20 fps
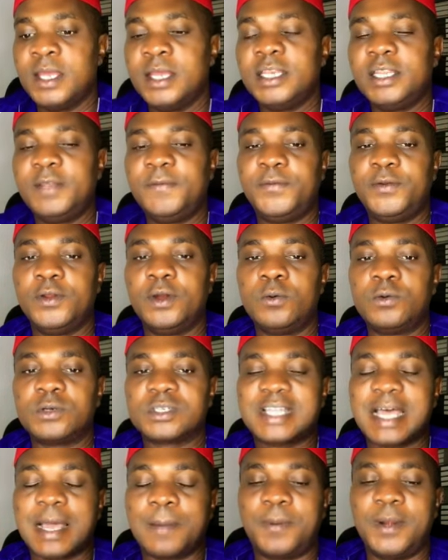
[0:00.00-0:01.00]
the video will
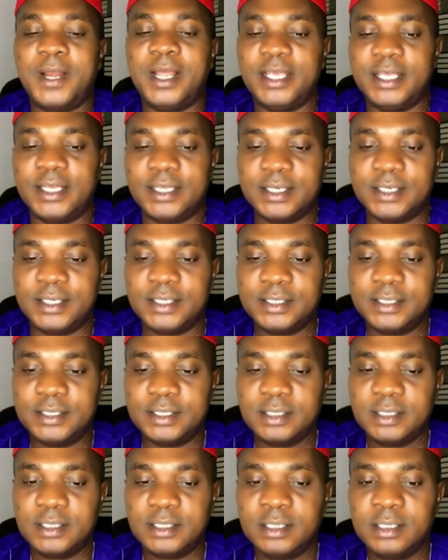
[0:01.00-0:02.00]
start playing
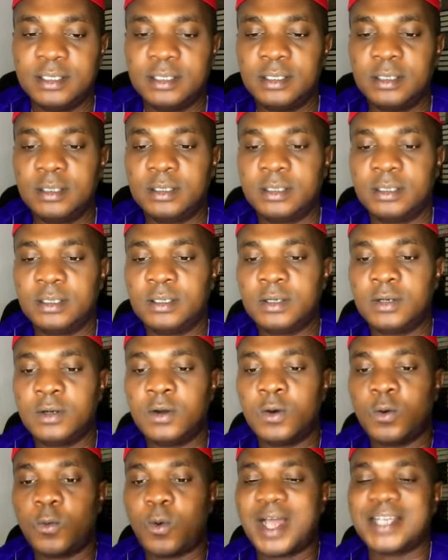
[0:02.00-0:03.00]

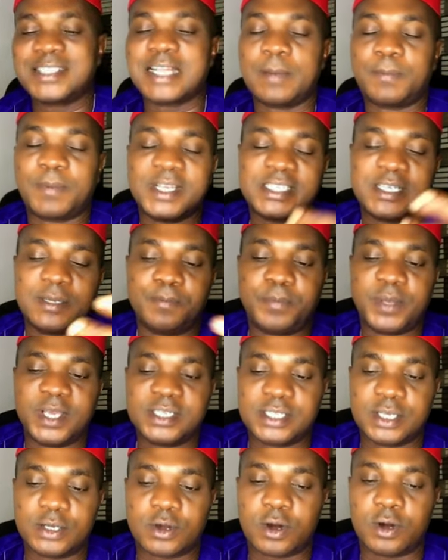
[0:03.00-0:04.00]
once that person
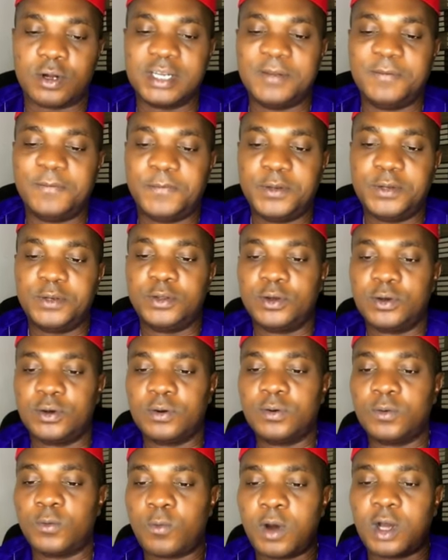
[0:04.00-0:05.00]
picks the call, the
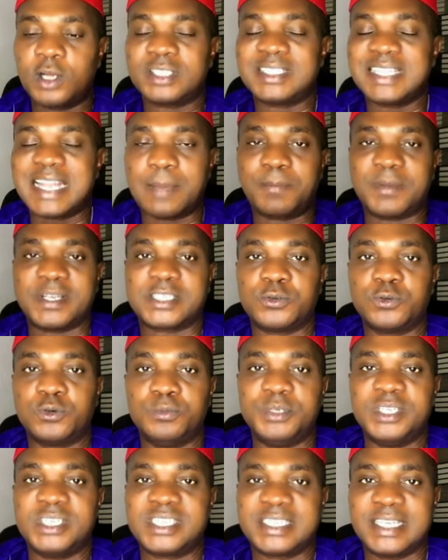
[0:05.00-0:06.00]
video, what that person will
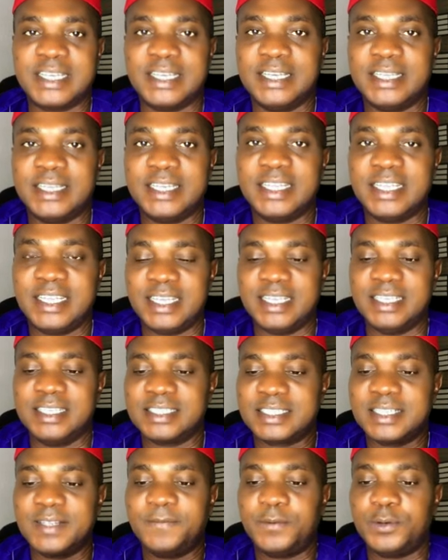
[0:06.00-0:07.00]
be seeing
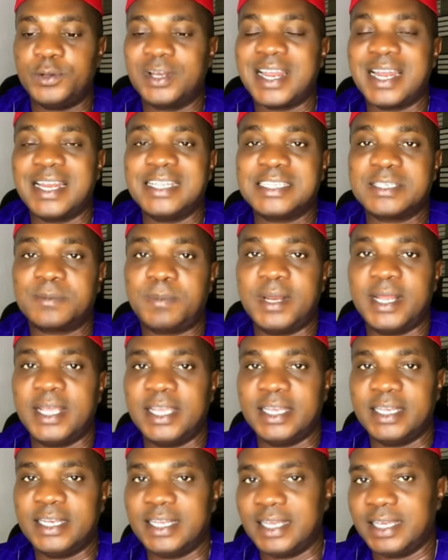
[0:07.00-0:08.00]
is the video that is
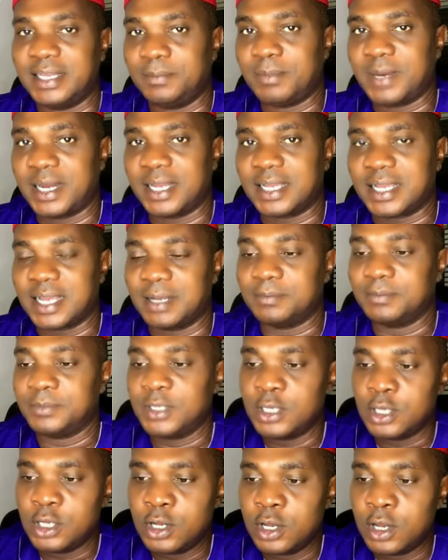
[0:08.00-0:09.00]
playing in ManyCam.
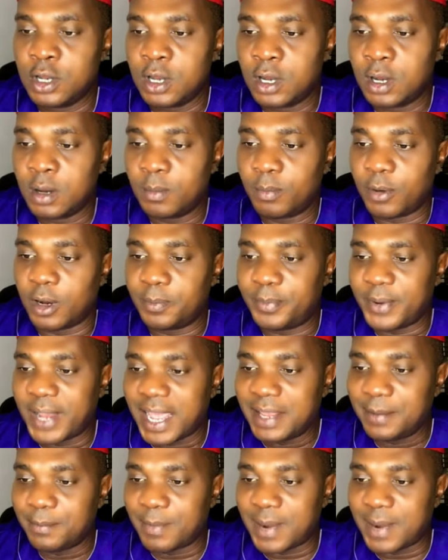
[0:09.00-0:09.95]
But bear in